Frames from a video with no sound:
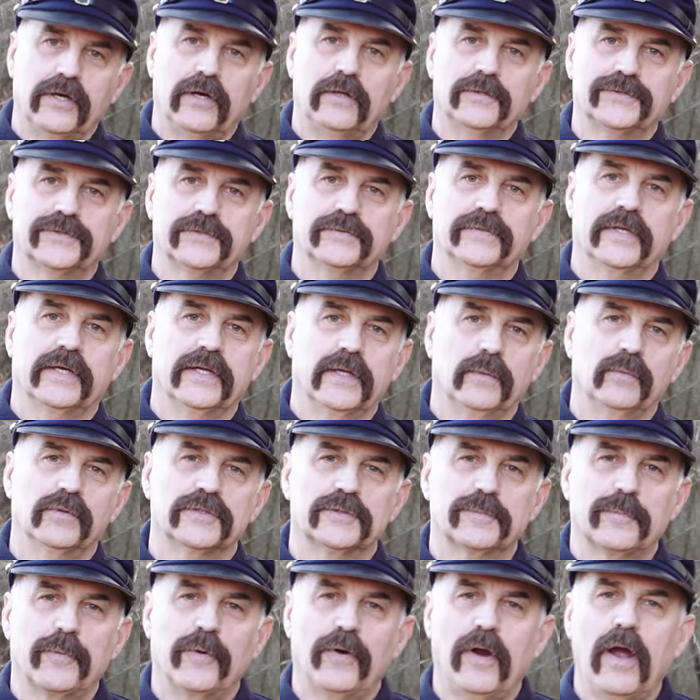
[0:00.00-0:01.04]
also, that it
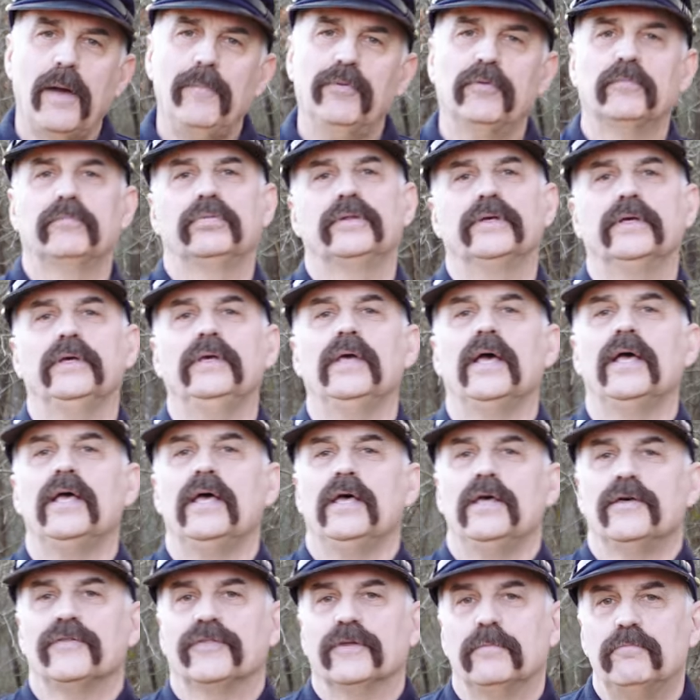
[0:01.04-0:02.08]
was probably
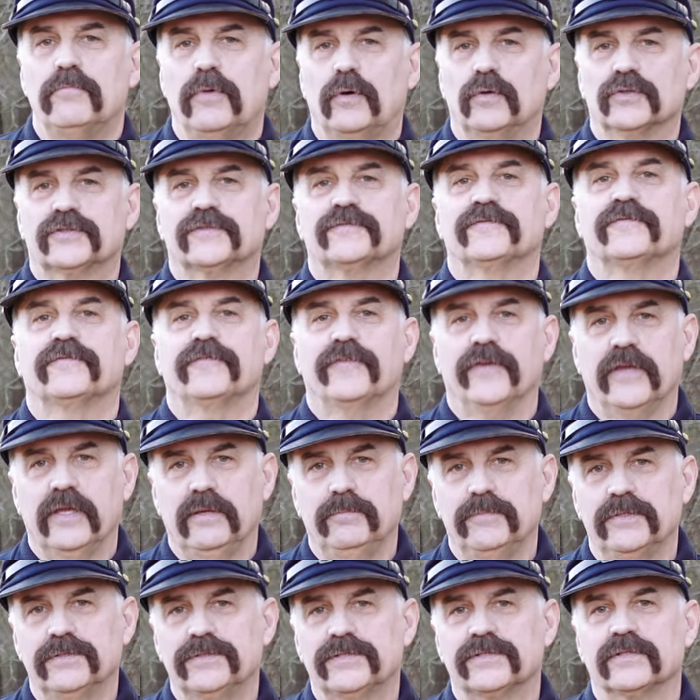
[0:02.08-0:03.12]
the most
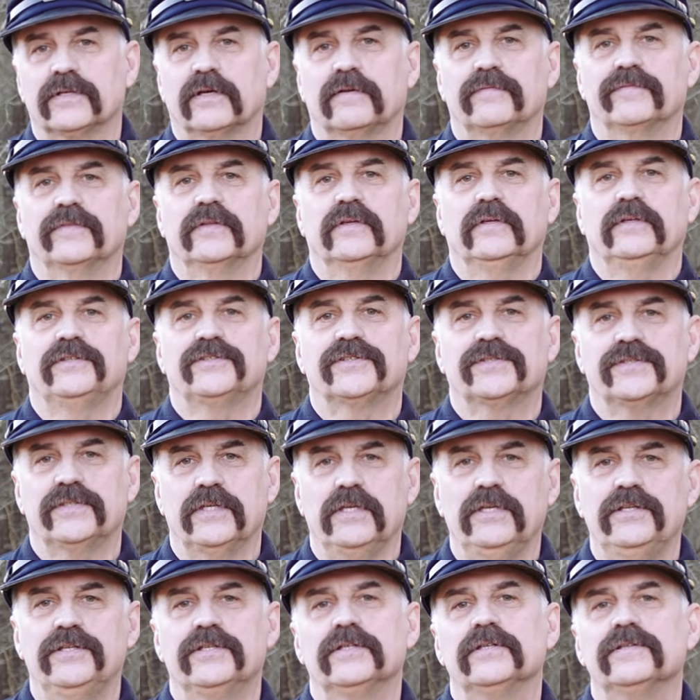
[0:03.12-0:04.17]
famous of the
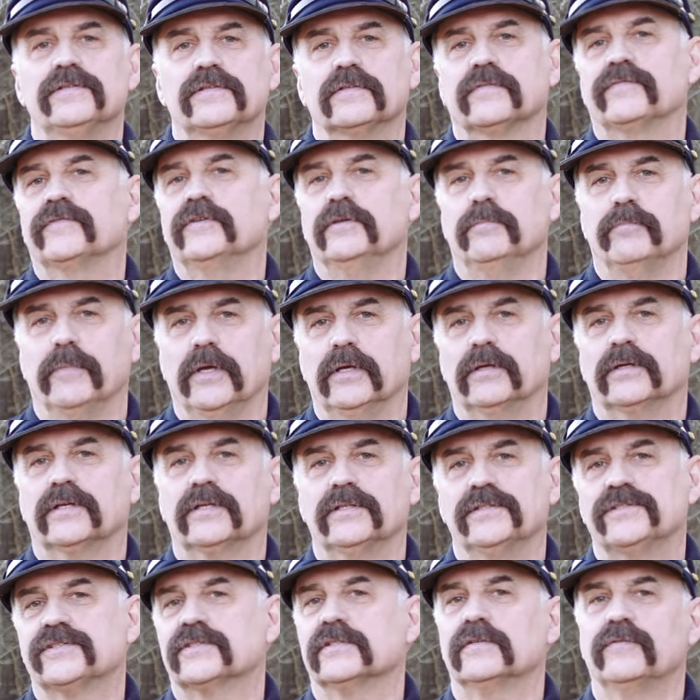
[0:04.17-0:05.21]
sieges of the
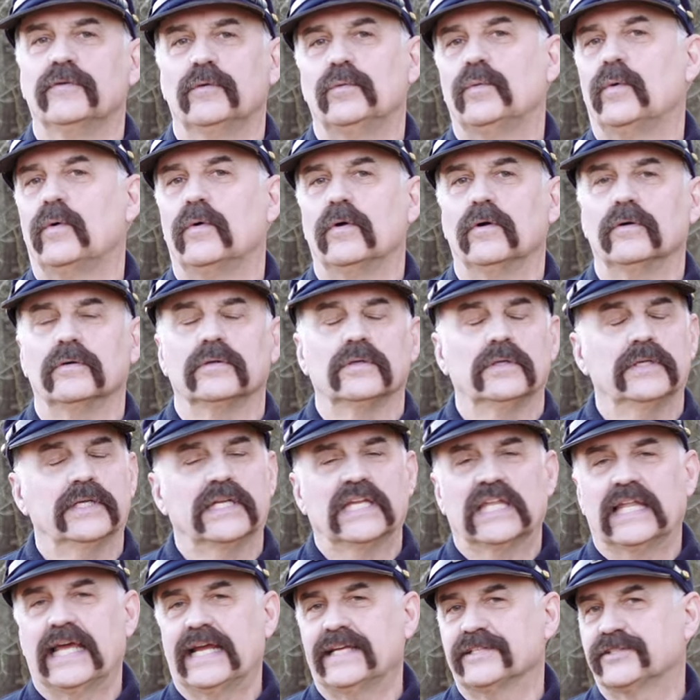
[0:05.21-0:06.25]
American Civil War.
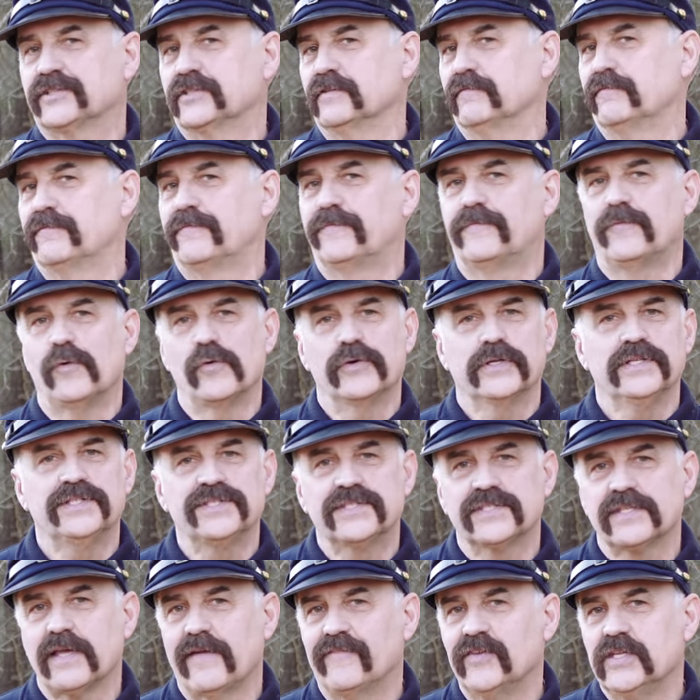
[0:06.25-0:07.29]
It lasted
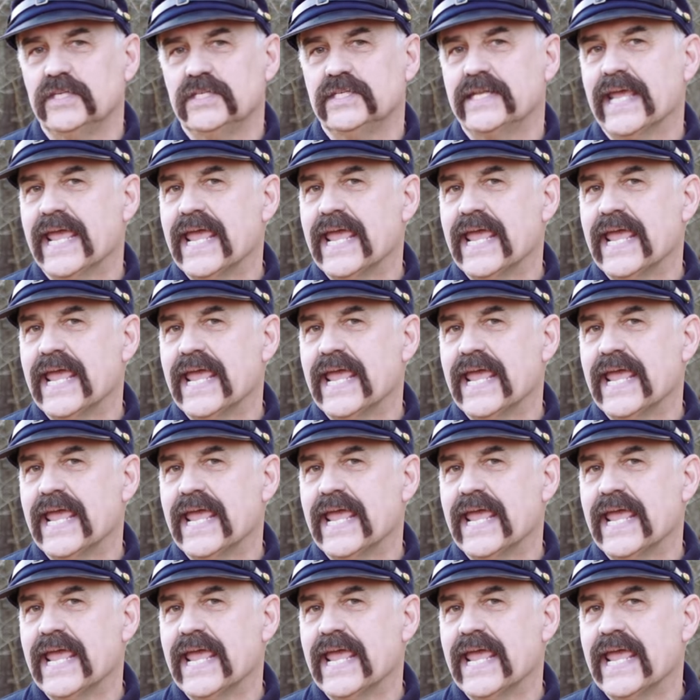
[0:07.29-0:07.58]
47